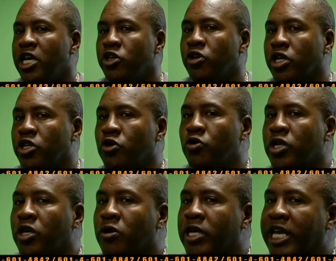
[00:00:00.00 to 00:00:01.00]
you could do
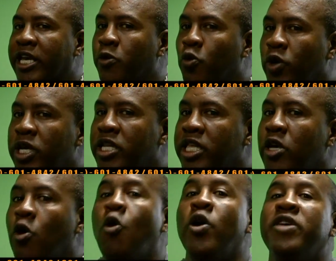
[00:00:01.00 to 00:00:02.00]
it on a weekly
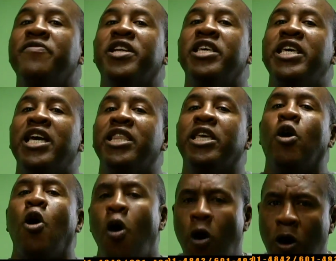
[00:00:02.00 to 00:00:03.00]
or even a yearly,
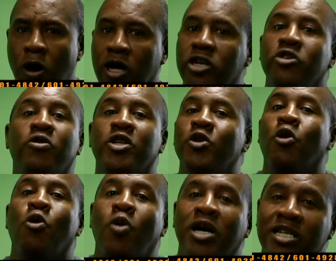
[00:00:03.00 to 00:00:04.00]
or you could do
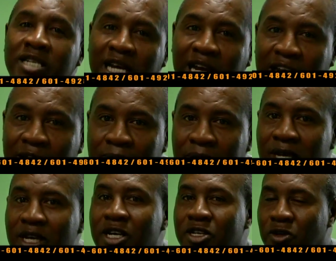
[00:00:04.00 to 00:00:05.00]
a one time
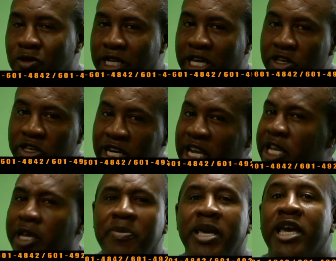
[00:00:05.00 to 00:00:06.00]
donation, and it
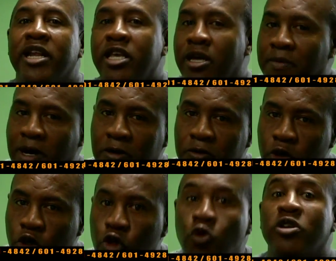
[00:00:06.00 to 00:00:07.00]
could be any amount.
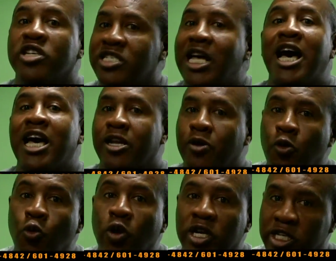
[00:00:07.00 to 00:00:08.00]
You decide
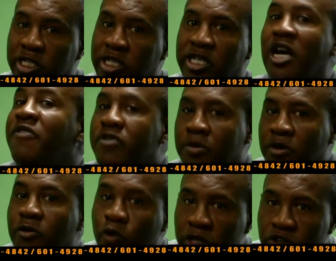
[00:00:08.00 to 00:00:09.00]
what is
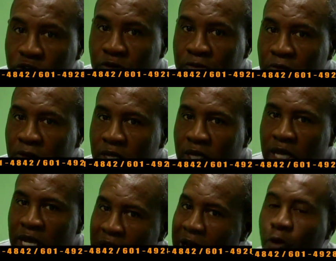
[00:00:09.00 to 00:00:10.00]
comfortable with you.
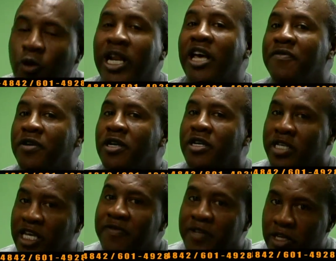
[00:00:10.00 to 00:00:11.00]
And whatever
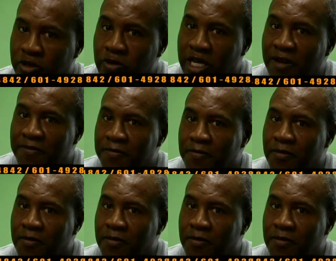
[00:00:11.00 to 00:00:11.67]
gift that you give,